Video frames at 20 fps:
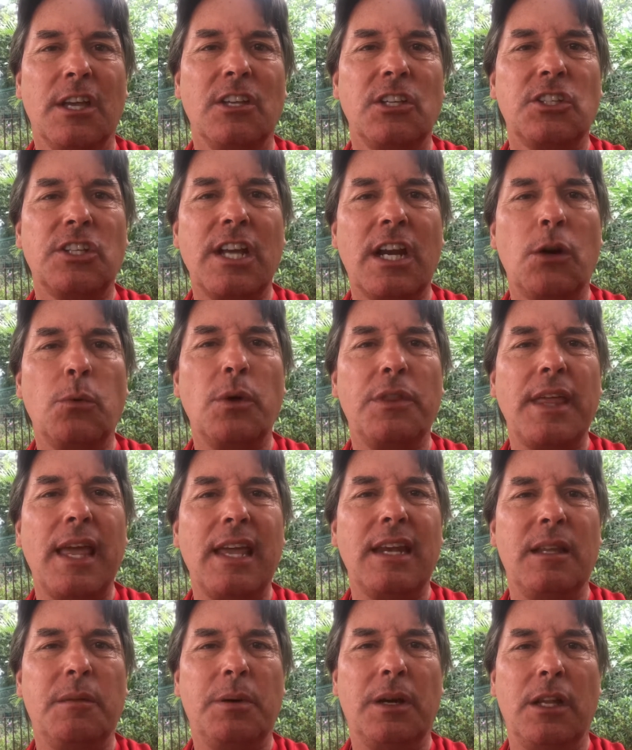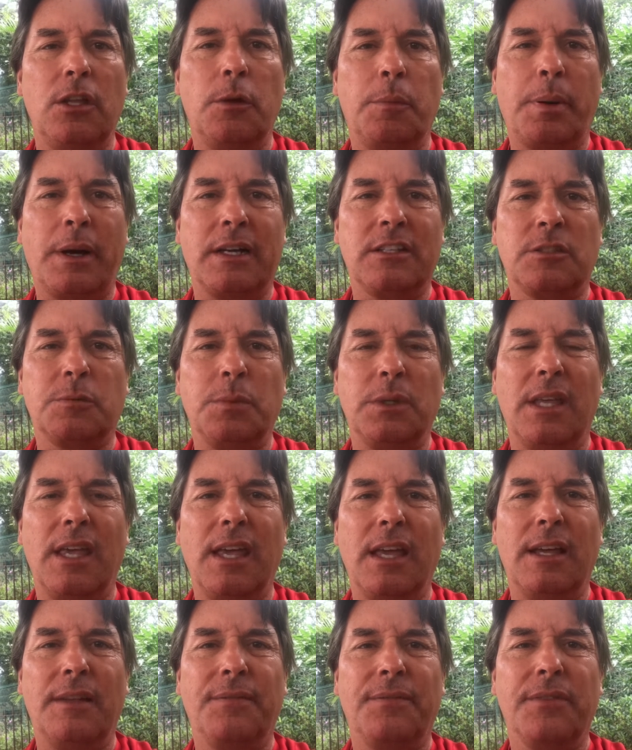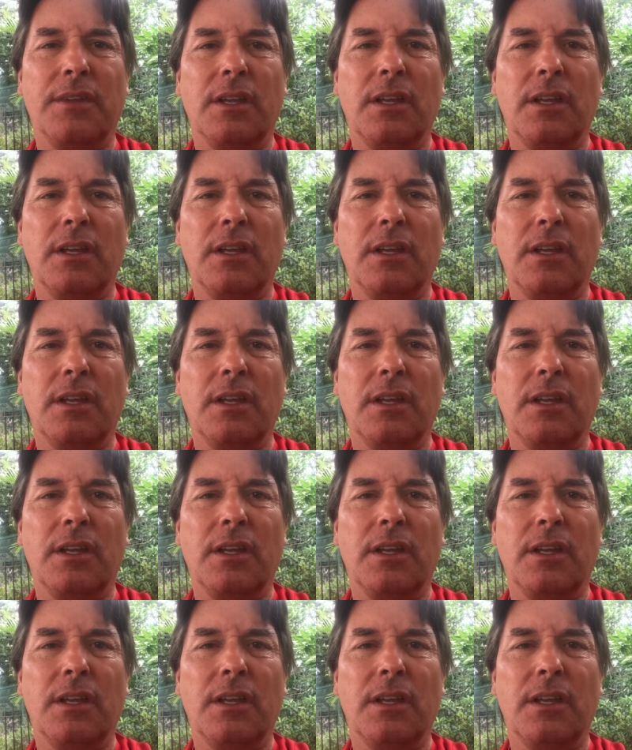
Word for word: Share it with anybody you possibly can.